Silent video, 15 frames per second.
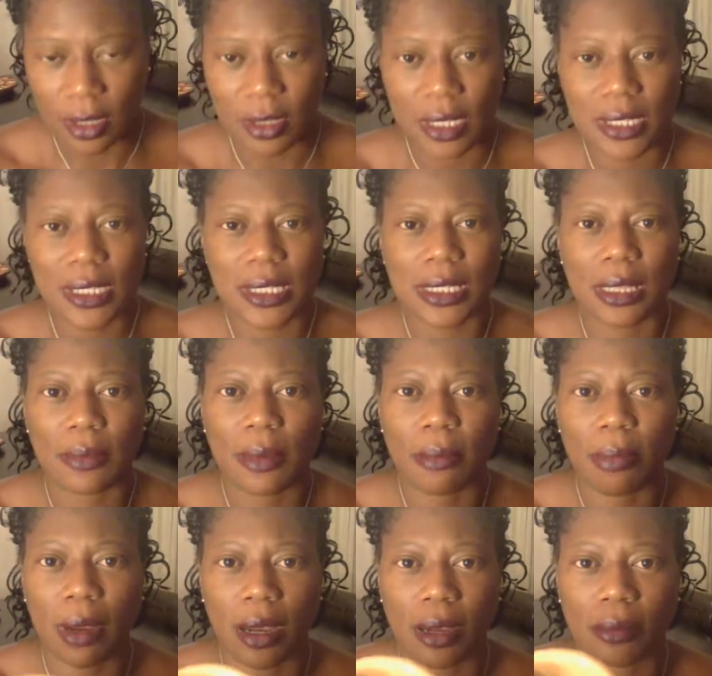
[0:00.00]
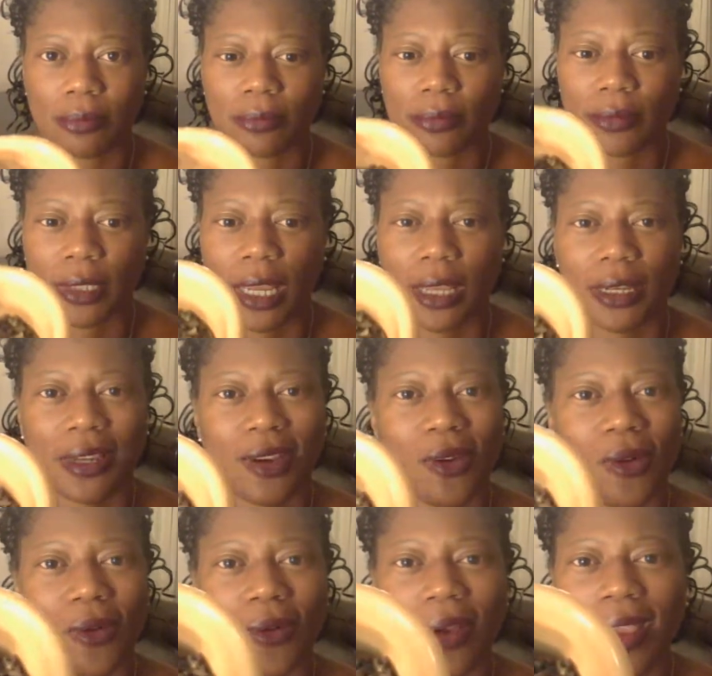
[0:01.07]
This is lemon balm. I
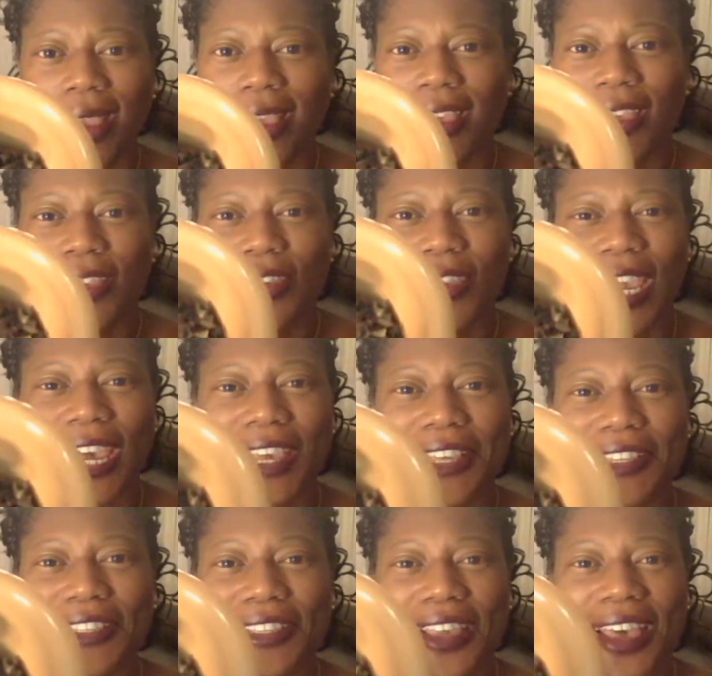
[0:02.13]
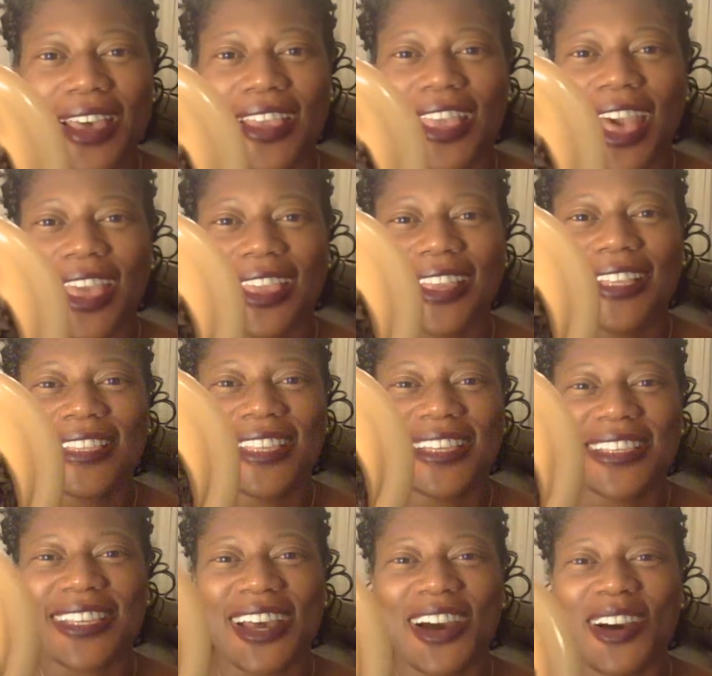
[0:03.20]
know you guys, I get
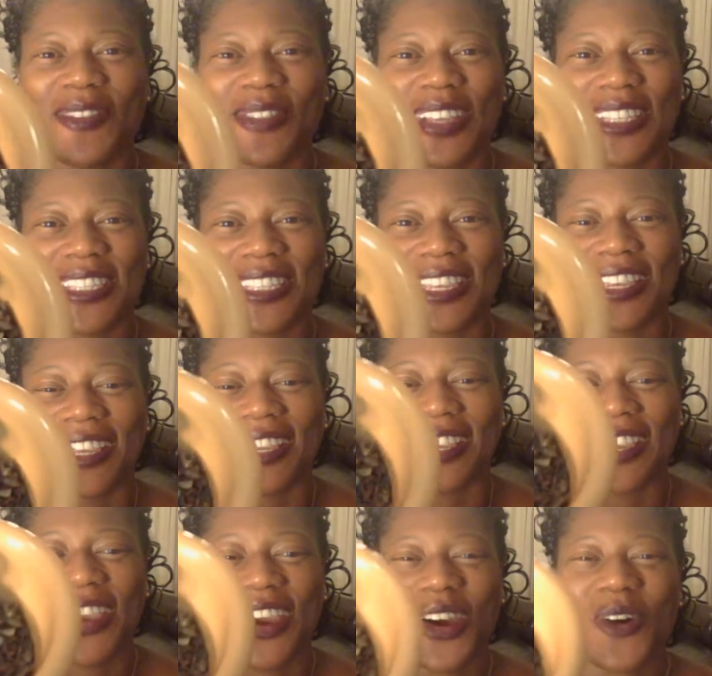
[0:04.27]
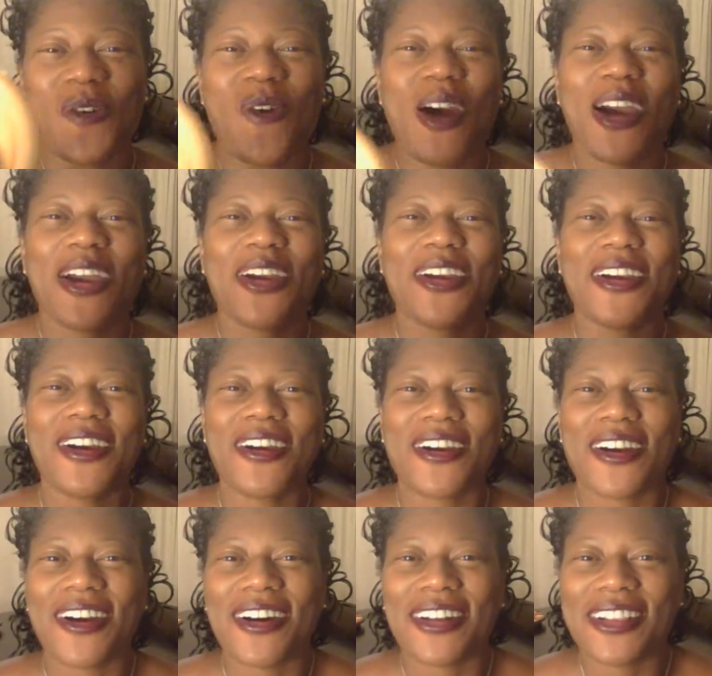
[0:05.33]
these comments saying, why
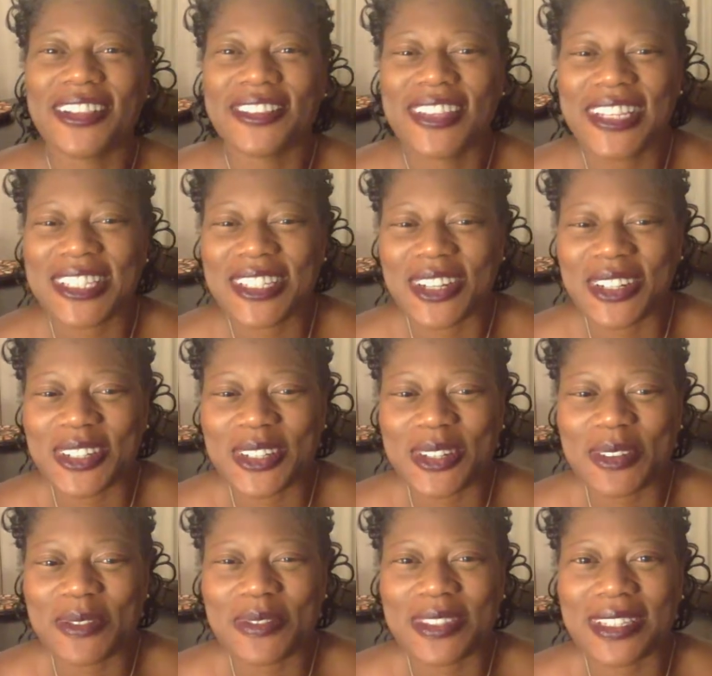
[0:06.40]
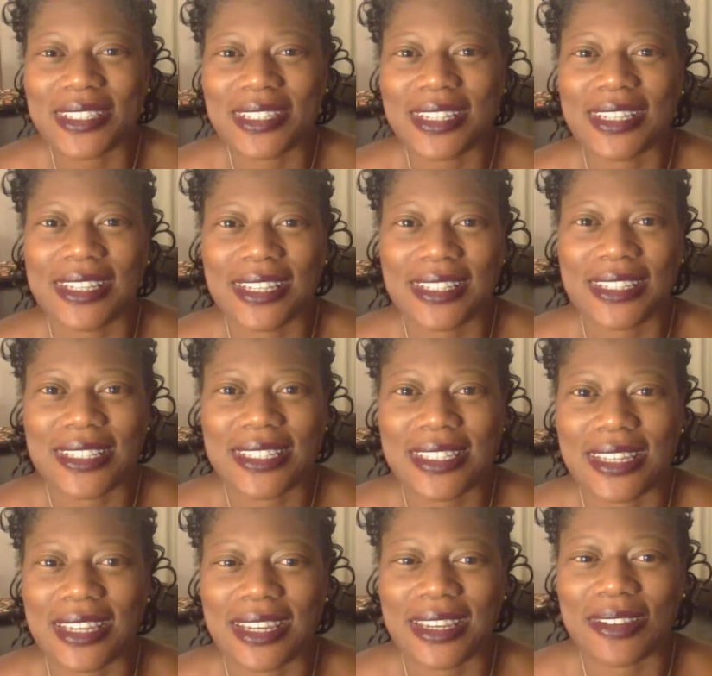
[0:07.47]
are all of these herbs looking the
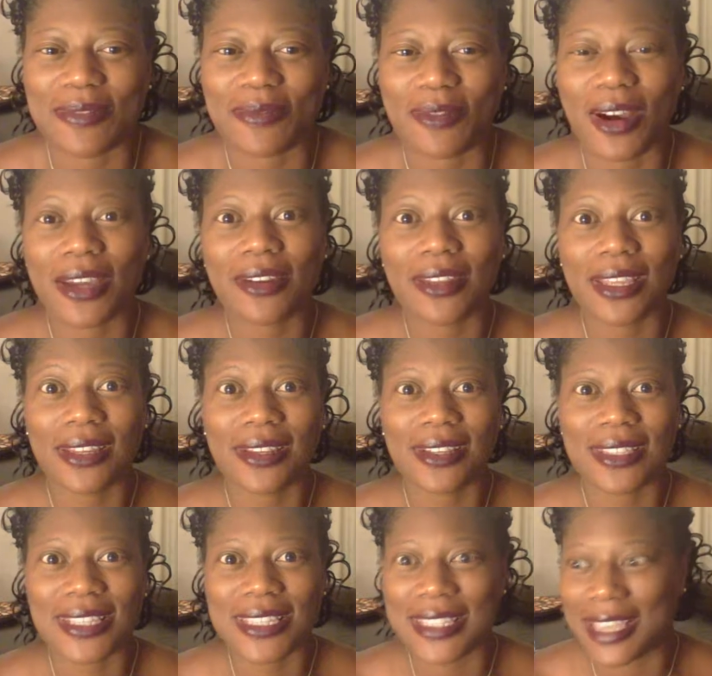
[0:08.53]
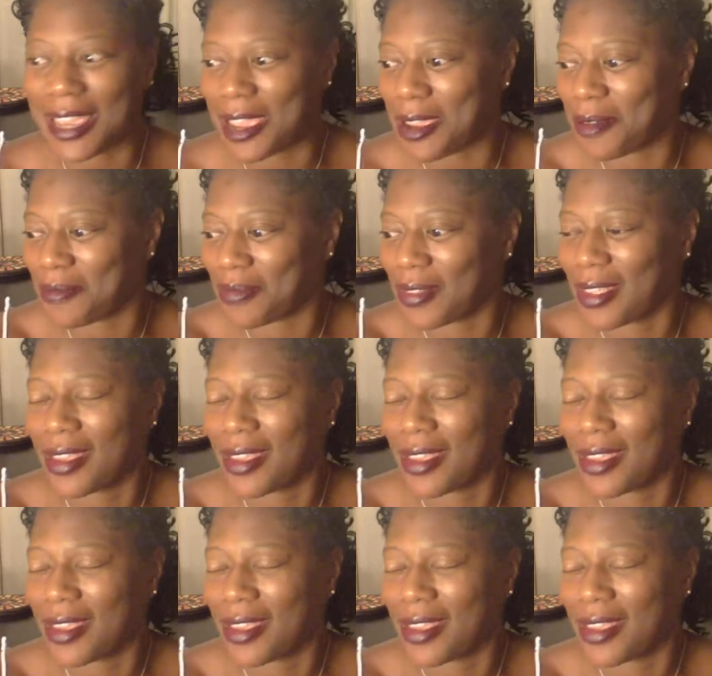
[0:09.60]
same? Why do they look the same?